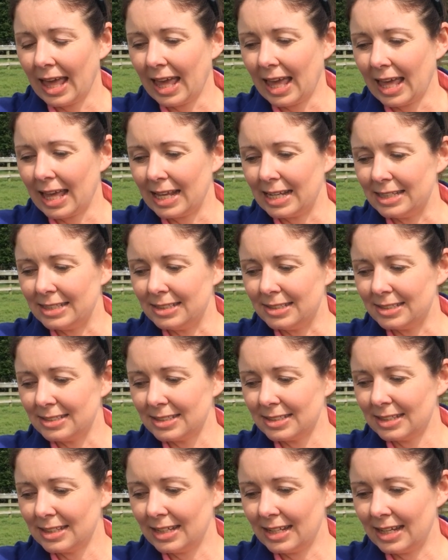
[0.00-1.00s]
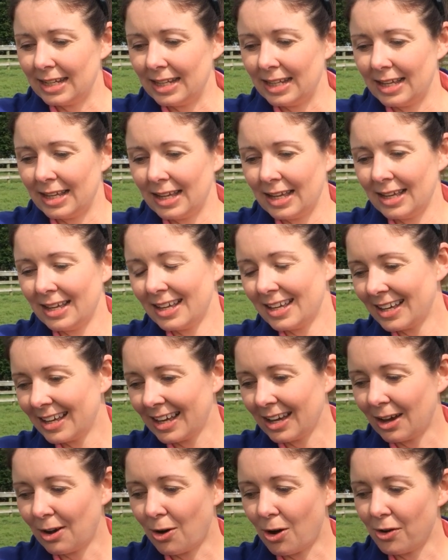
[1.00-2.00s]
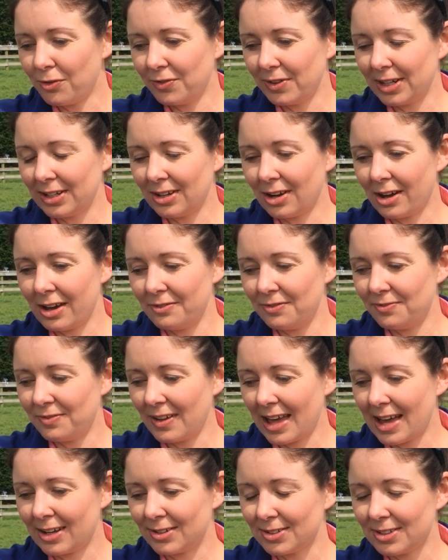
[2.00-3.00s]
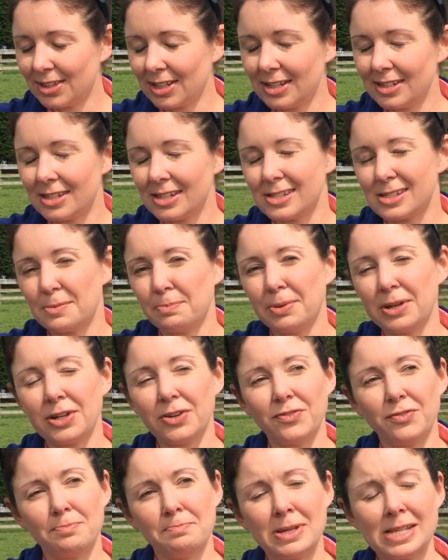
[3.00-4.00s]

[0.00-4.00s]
And often I've found that there's a bit of